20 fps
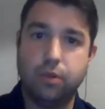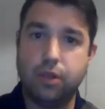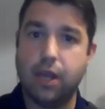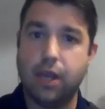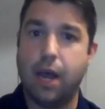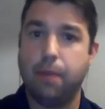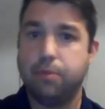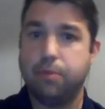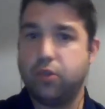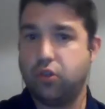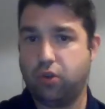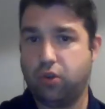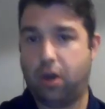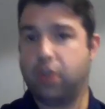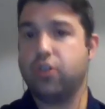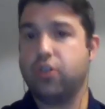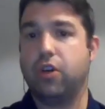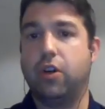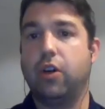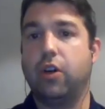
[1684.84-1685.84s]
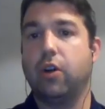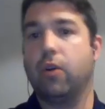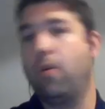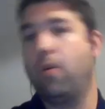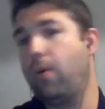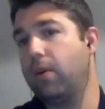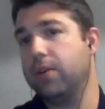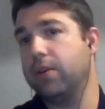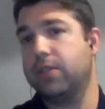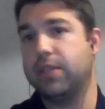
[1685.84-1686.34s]
help structure your
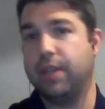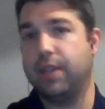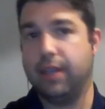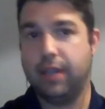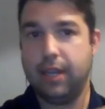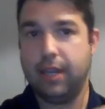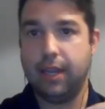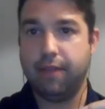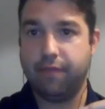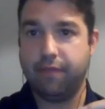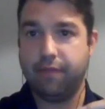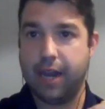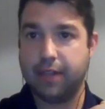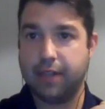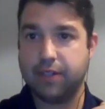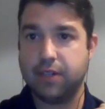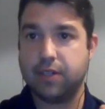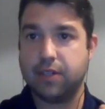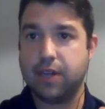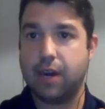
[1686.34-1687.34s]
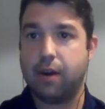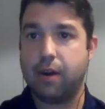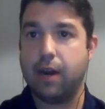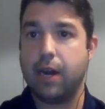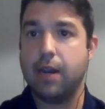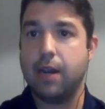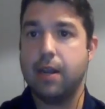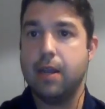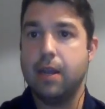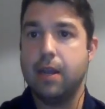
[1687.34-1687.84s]
course if
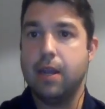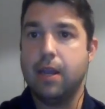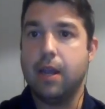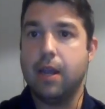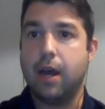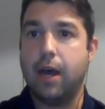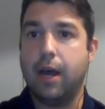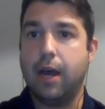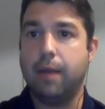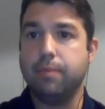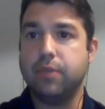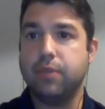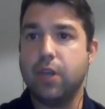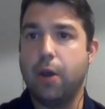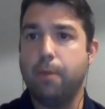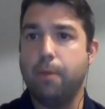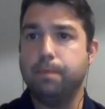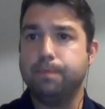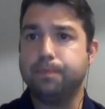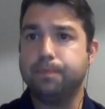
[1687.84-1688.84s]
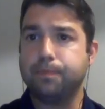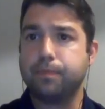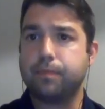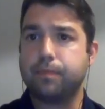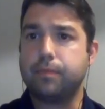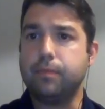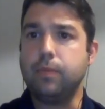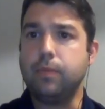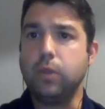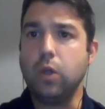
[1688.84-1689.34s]
necessary. So
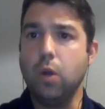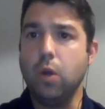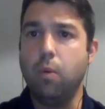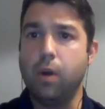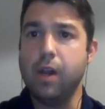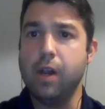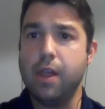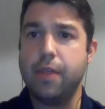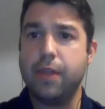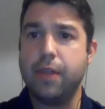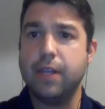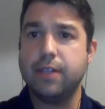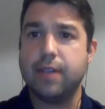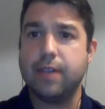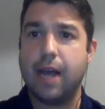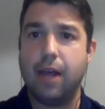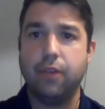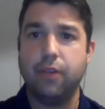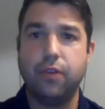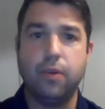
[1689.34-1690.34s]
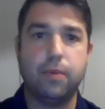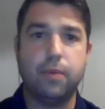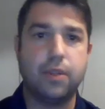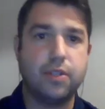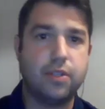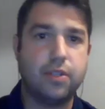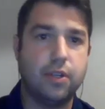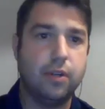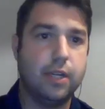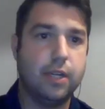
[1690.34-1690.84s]
one of the things I'll do with the
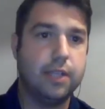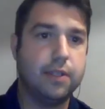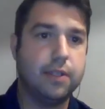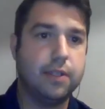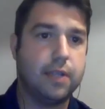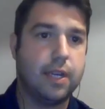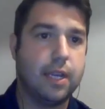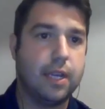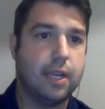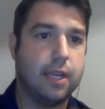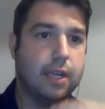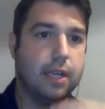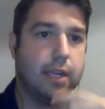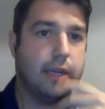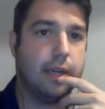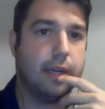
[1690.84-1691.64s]
students, and